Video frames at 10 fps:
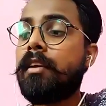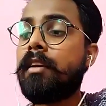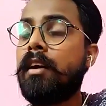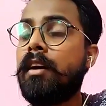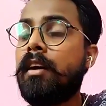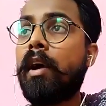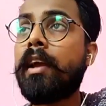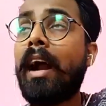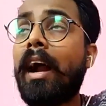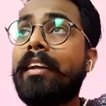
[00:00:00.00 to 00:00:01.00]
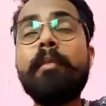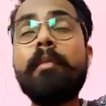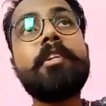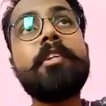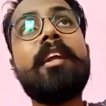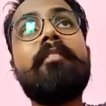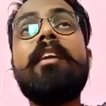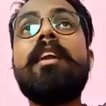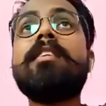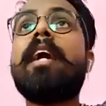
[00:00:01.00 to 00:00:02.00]
So I can't keep each and every
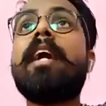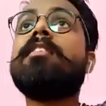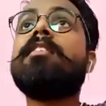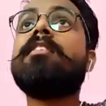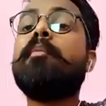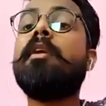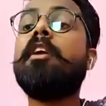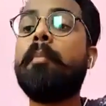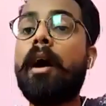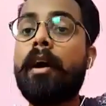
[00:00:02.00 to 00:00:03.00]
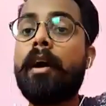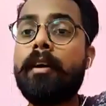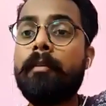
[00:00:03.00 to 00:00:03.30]
lens that is available in the market.